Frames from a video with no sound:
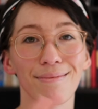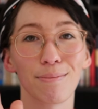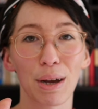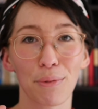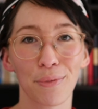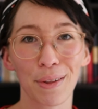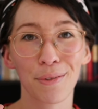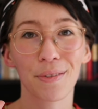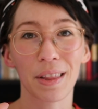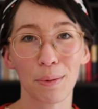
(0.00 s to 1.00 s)
My
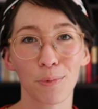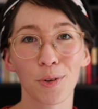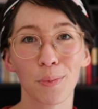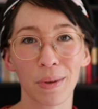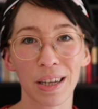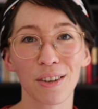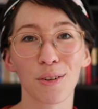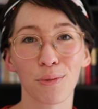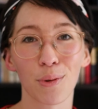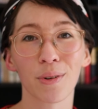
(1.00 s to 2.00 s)
fifth tip would be
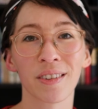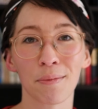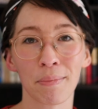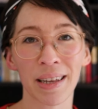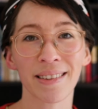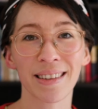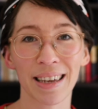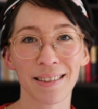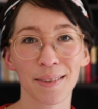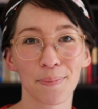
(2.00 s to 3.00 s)
to focus on math
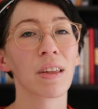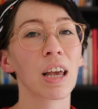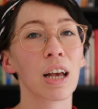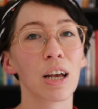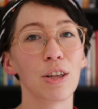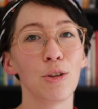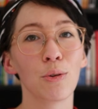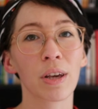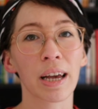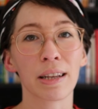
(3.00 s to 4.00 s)
skills. You
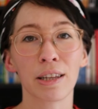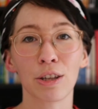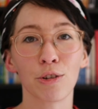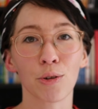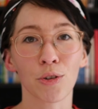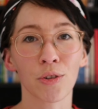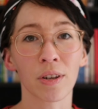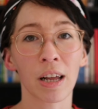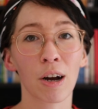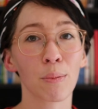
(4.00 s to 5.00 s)
can teach your
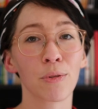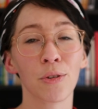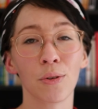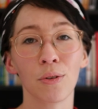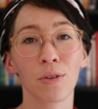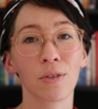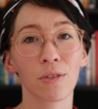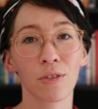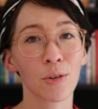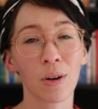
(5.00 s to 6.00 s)
toddler to
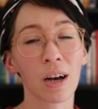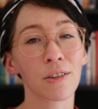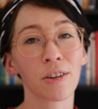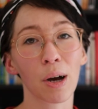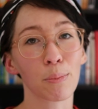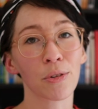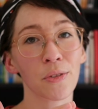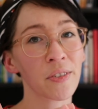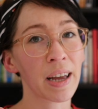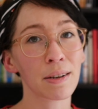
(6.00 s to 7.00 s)
count up to
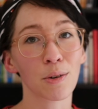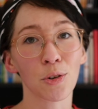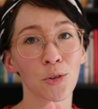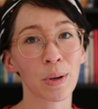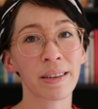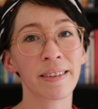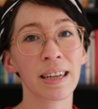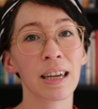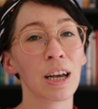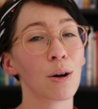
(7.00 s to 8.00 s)
10 or
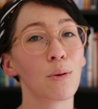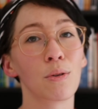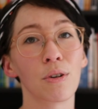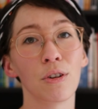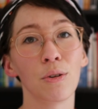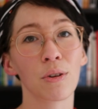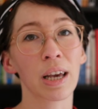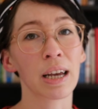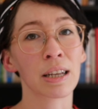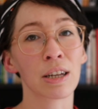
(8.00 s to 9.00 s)
20, or you
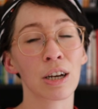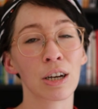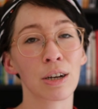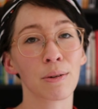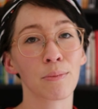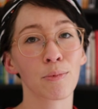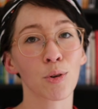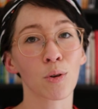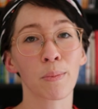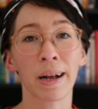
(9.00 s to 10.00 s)
can
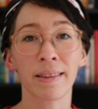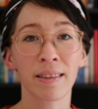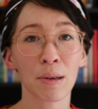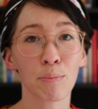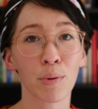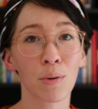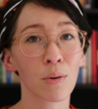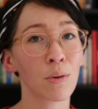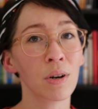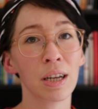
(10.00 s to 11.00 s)
talk about
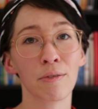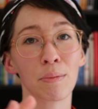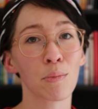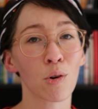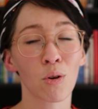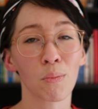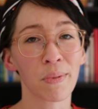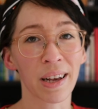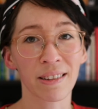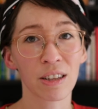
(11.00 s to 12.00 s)
simple or even more
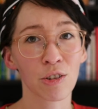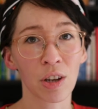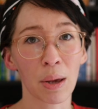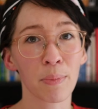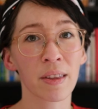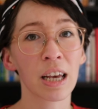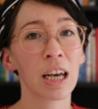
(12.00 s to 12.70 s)
complex shapes.